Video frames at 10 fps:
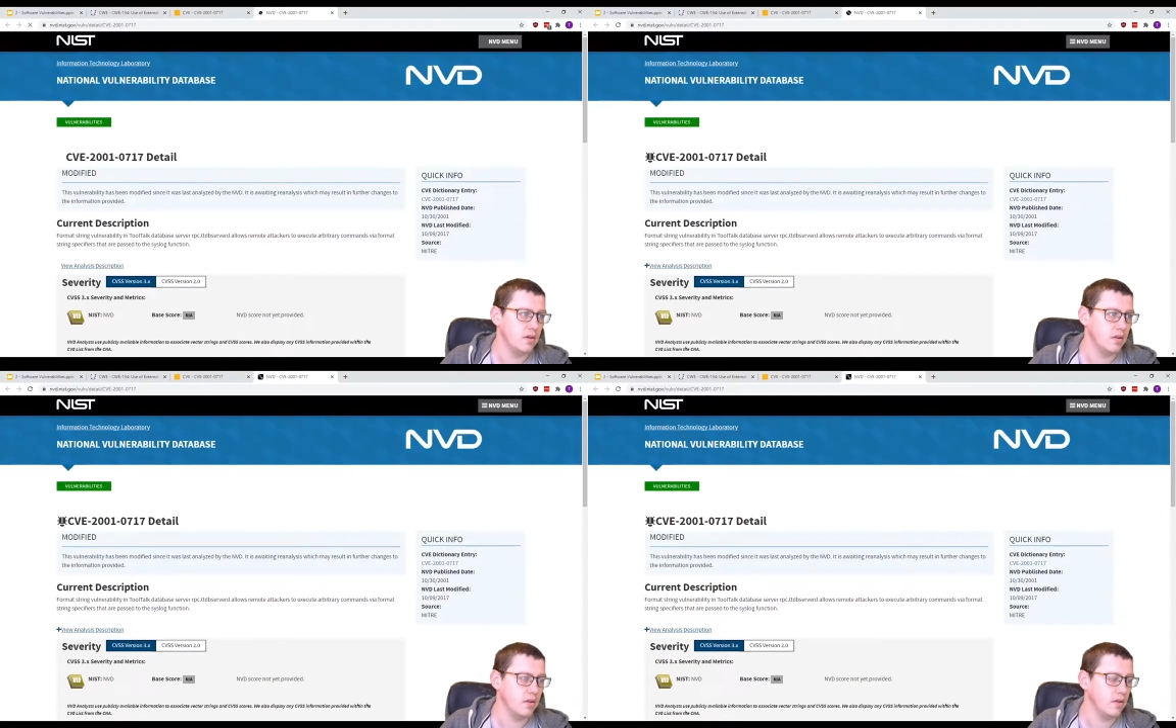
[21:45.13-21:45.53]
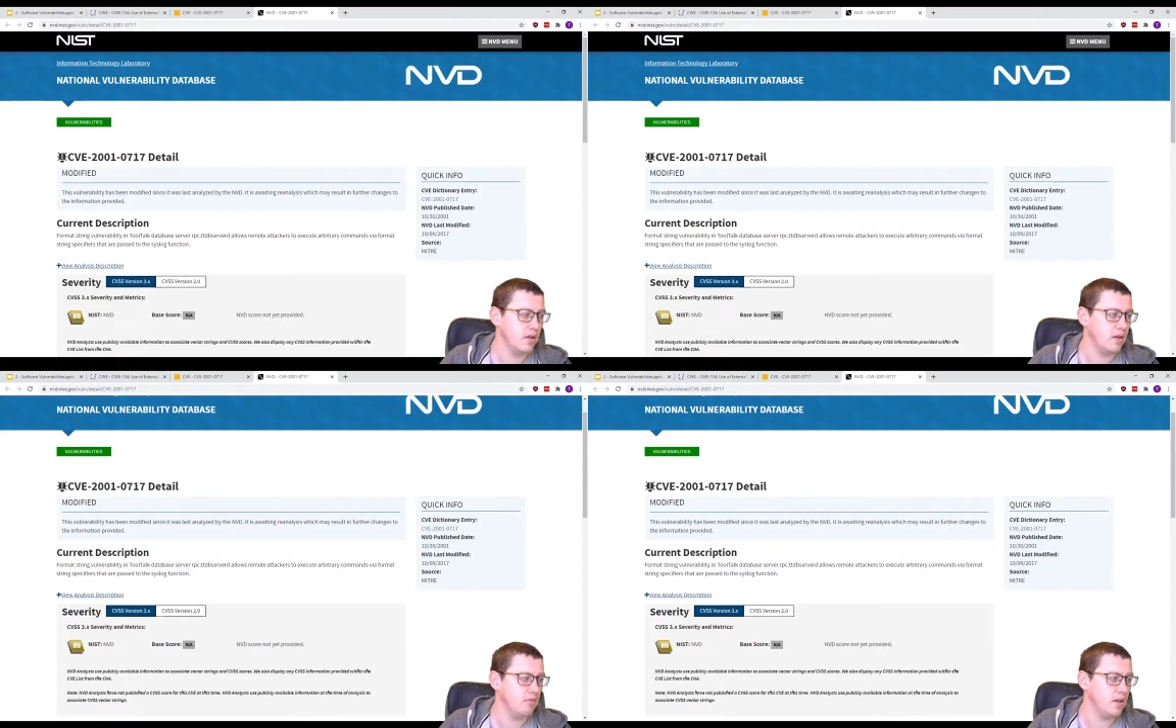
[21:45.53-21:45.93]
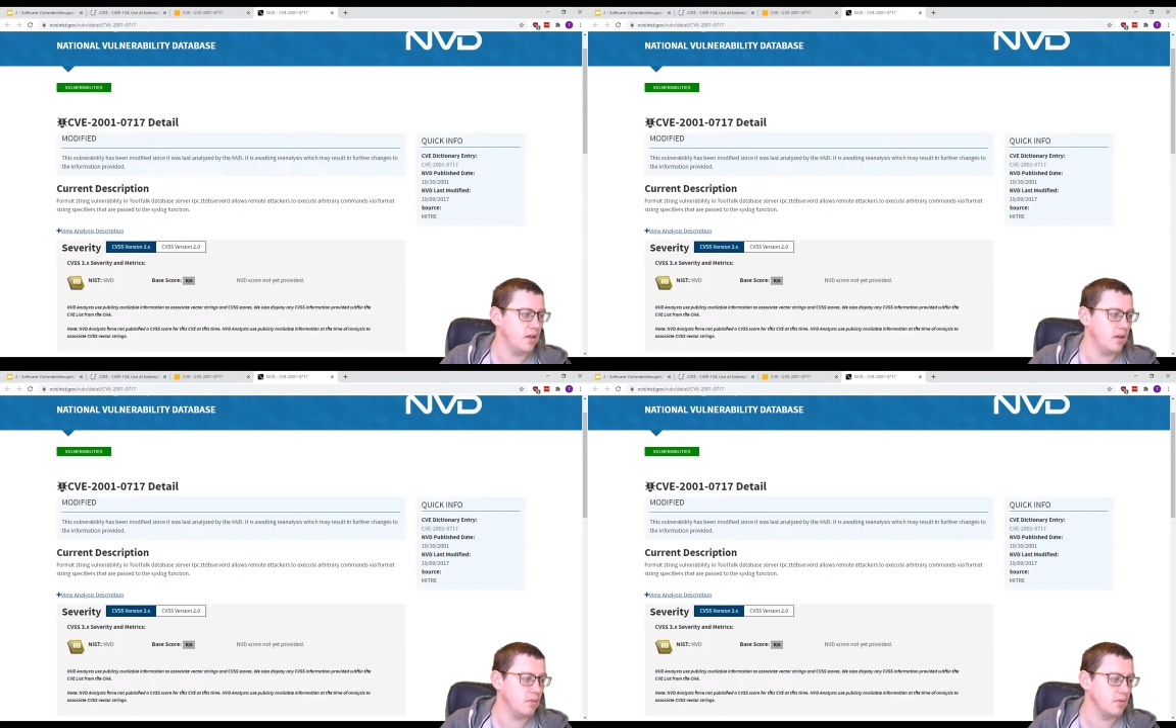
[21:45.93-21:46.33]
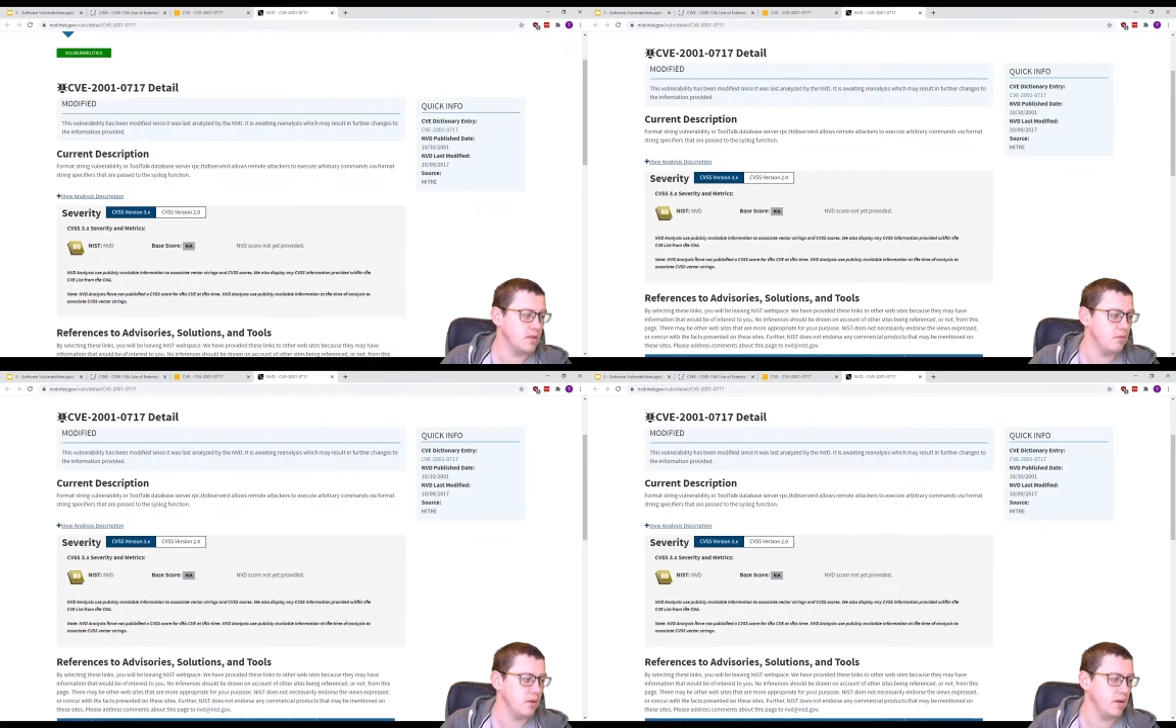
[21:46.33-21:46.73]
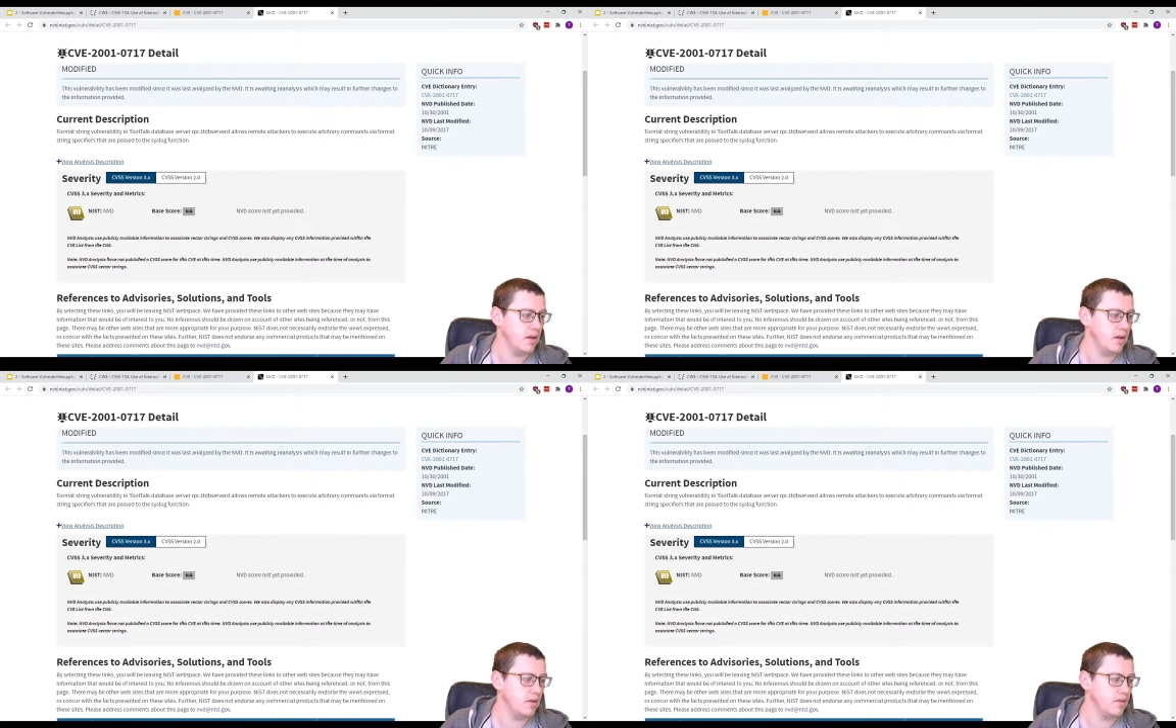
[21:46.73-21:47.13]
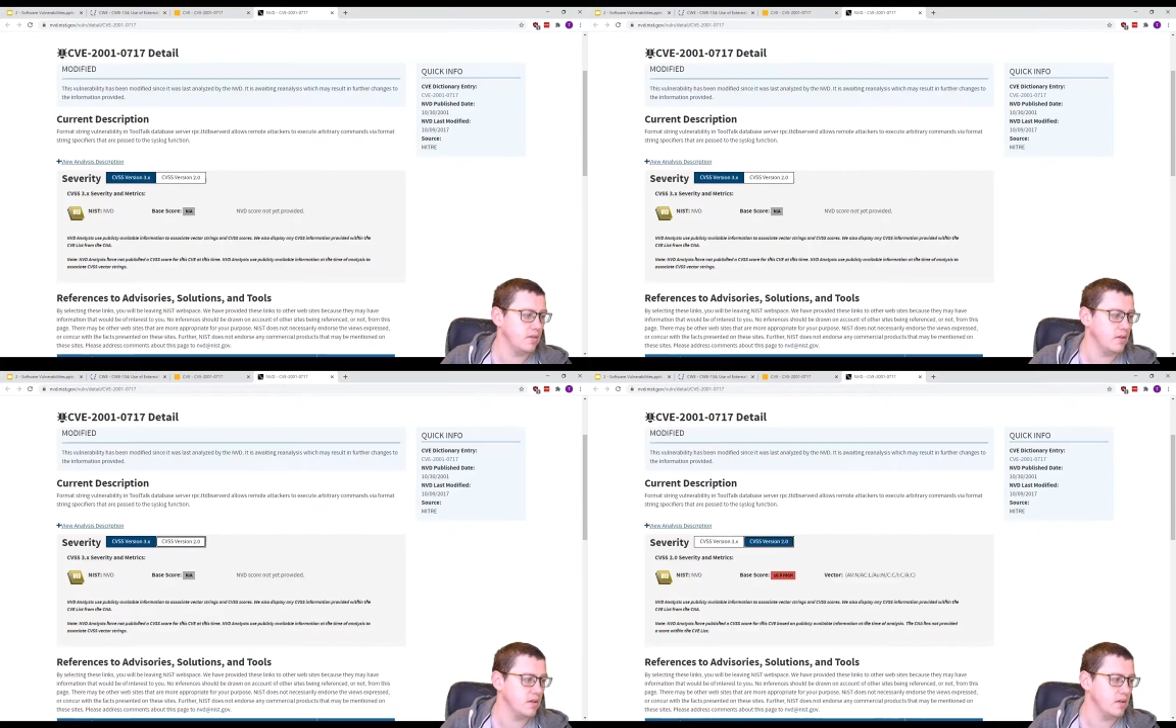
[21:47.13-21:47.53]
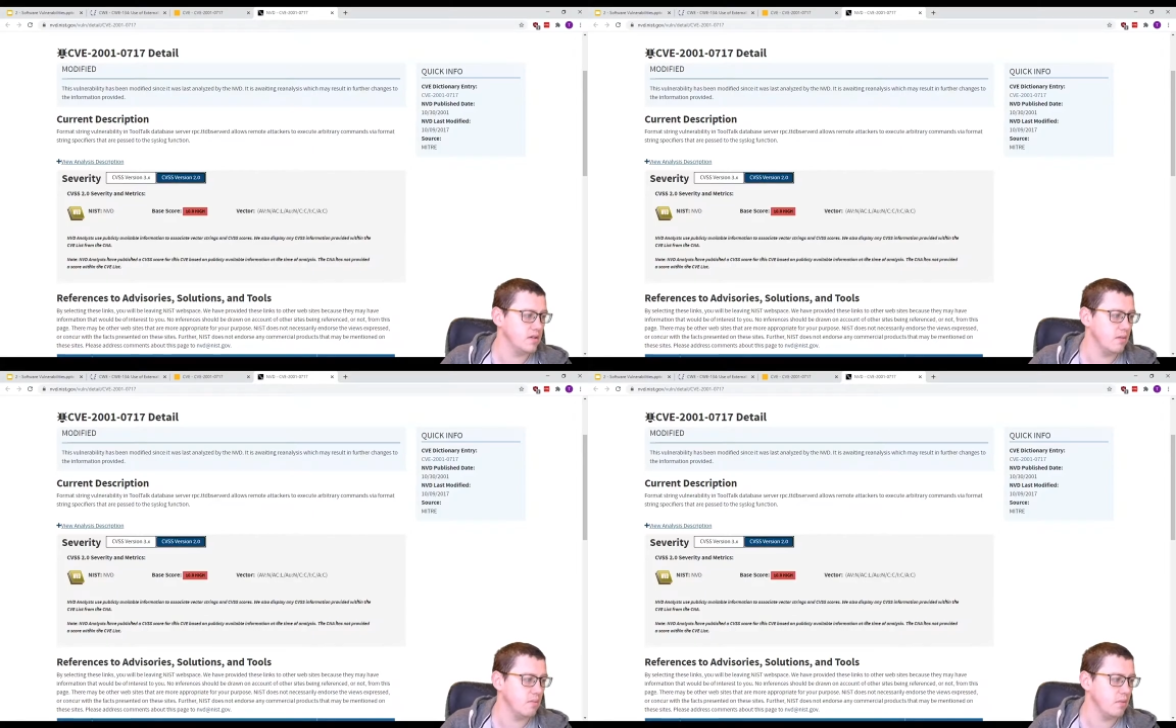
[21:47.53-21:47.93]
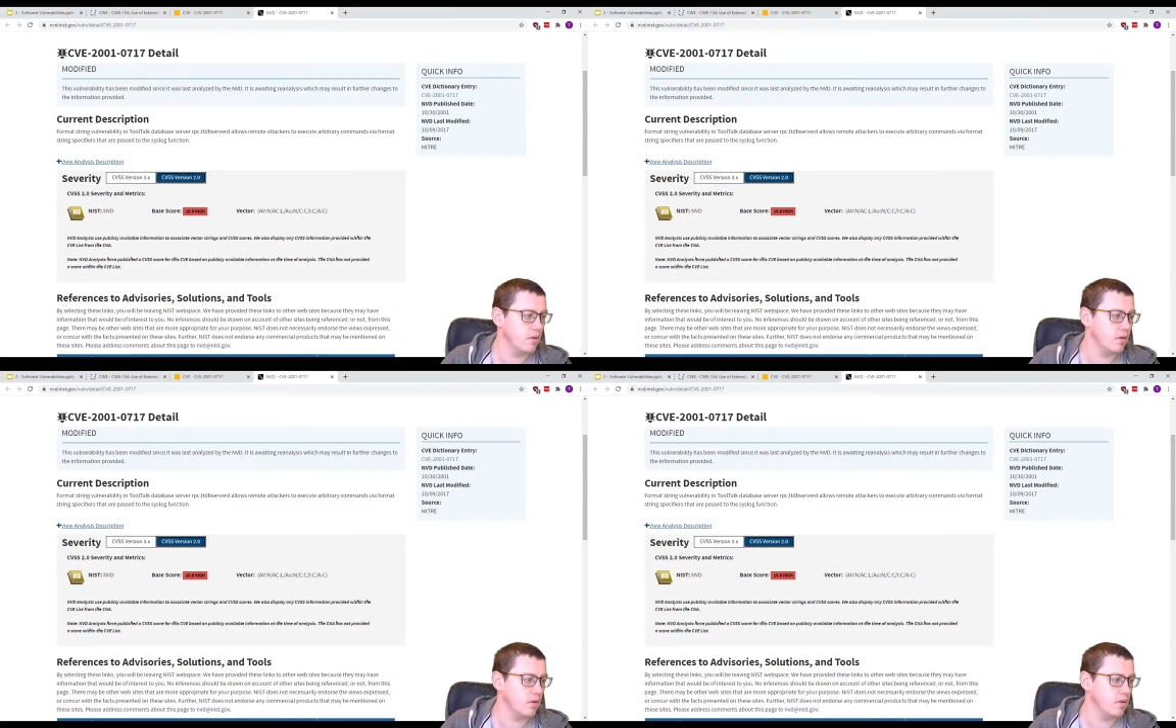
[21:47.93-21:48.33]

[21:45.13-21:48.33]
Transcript: Look at the NVD and we'll see if we can get an example.